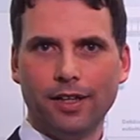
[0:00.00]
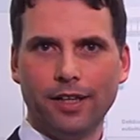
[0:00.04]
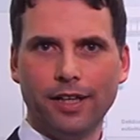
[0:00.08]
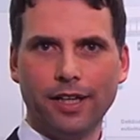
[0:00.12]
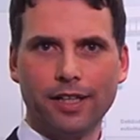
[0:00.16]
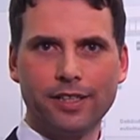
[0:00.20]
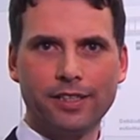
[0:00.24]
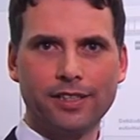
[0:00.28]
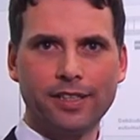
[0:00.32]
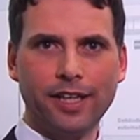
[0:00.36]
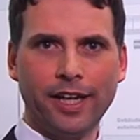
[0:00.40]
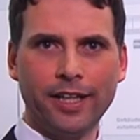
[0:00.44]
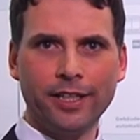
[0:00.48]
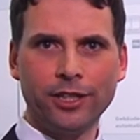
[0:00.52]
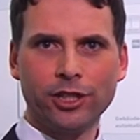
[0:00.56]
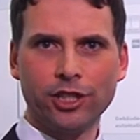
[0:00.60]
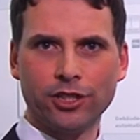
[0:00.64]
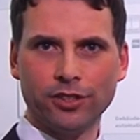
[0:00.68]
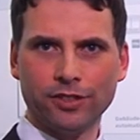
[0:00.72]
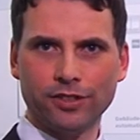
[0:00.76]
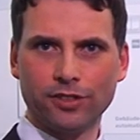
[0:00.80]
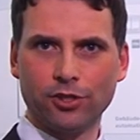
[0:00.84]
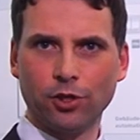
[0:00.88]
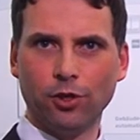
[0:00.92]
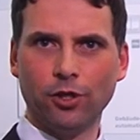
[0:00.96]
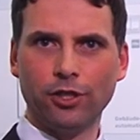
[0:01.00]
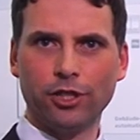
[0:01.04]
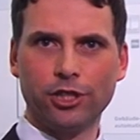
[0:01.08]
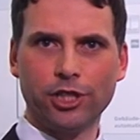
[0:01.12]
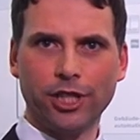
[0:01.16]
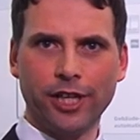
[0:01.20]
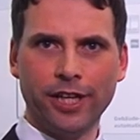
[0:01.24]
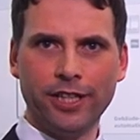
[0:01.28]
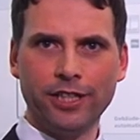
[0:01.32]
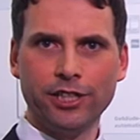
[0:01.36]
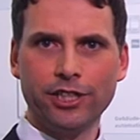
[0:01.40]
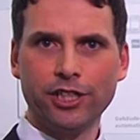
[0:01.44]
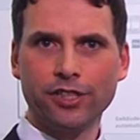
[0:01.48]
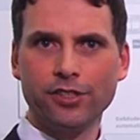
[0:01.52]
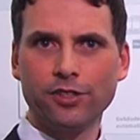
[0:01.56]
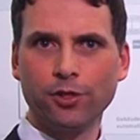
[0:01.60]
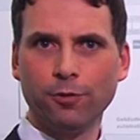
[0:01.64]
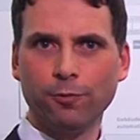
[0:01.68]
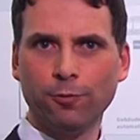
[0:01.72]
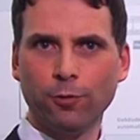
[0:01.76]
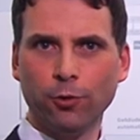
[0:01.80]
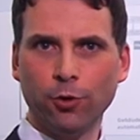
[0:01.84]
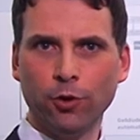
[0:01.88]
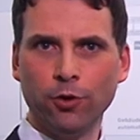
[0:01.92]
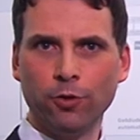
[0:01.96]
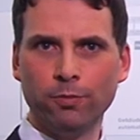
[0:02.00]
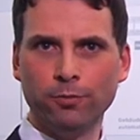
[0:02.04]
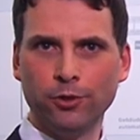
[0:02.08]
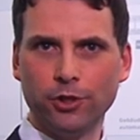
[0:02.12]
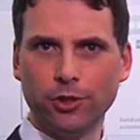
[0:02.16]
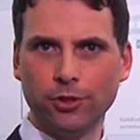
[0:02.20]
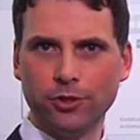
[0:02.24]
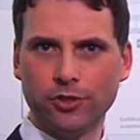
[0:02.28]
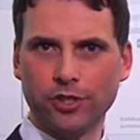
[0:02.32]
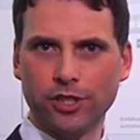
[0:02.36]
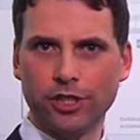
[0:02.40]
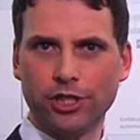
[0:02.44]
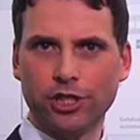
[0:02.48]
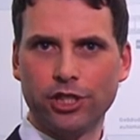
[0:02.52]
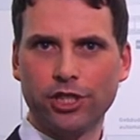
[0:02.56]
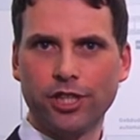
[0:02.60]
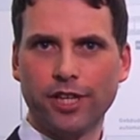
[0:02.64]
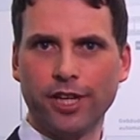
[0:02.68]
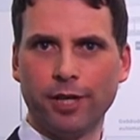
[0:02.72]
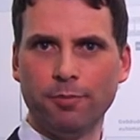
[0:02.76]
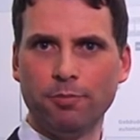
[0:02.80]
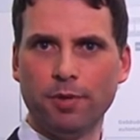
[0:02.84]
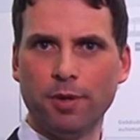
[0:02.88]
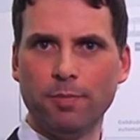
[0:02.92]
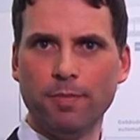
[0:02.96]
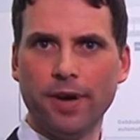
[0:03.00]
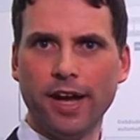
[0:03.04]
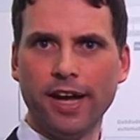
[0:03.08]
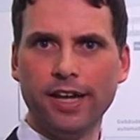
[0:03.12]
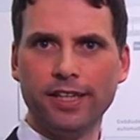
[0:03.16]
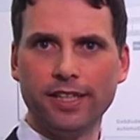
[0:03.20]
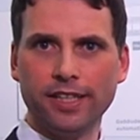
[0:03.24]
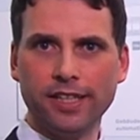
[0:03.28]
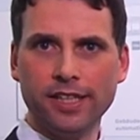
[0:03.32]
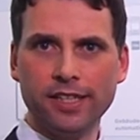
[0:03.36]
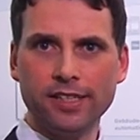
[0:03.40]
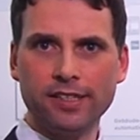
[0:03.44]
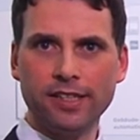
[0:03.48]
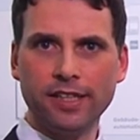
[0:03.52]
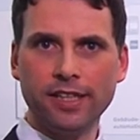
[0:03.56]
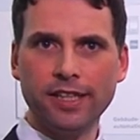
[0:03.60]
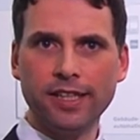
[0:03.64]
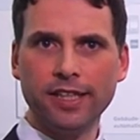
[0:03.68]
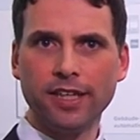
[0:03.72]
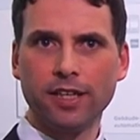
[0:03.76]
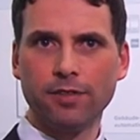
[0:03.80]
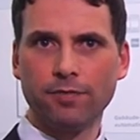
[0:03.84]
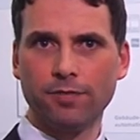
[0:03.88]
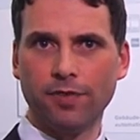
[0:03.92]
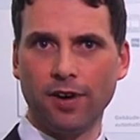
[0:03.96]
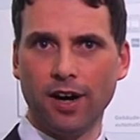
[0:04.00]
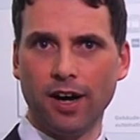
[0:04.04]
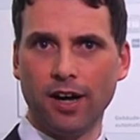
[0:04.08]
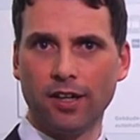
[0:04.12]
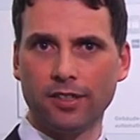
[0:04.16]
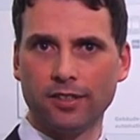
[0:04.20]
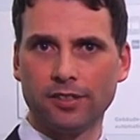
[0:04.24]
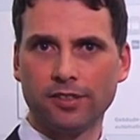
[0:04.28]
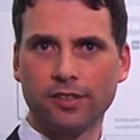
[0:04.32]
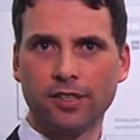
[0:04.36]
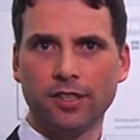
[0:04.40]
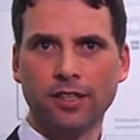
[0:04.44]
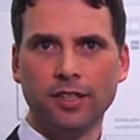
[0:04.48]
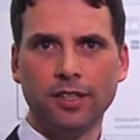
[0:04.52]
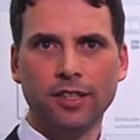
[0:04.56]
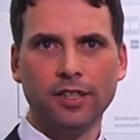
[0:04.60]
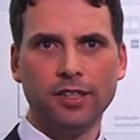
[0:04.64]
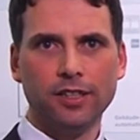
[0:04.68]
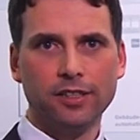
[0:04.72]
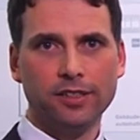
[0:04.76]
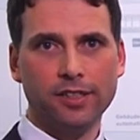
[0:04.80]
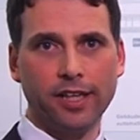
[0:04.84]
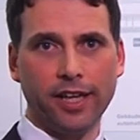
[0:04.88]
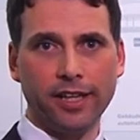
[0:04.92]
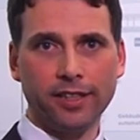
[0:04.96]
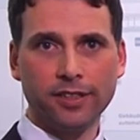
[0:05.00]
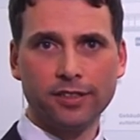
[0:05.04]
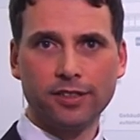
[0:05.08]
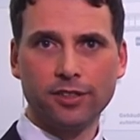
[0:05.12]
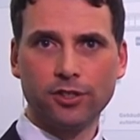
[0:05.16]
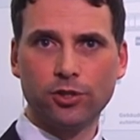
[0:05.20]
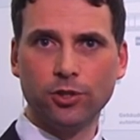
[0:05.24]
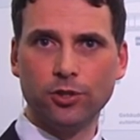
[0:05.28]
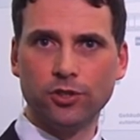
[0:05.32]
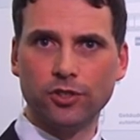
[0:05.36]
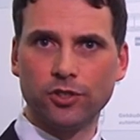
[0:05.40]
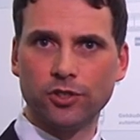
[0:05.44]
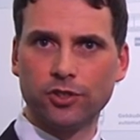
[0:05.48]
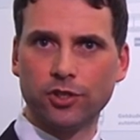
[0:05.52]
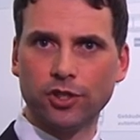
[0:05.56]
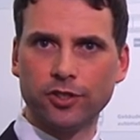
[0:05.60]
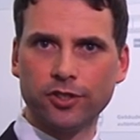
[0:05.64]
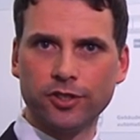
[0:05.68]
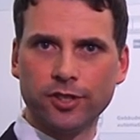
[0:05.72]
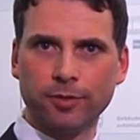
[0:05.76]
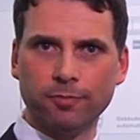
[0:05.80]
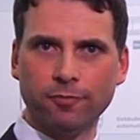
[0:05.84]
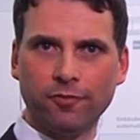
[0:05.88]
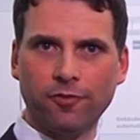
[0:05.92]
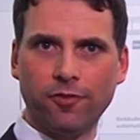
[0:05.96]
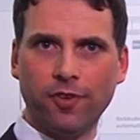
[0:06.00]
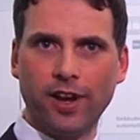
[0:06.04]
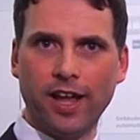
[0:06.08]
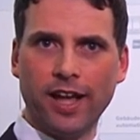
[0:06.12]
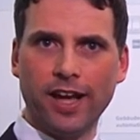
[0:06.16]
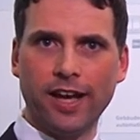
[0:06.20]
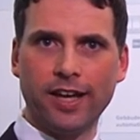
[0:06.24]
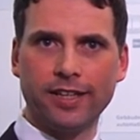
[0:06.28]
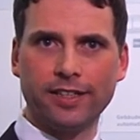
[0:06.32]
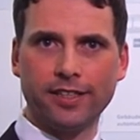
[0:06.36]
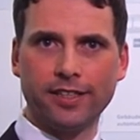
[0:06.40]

Extensions or changes of room usage can be made easily and fast thanks to the system flat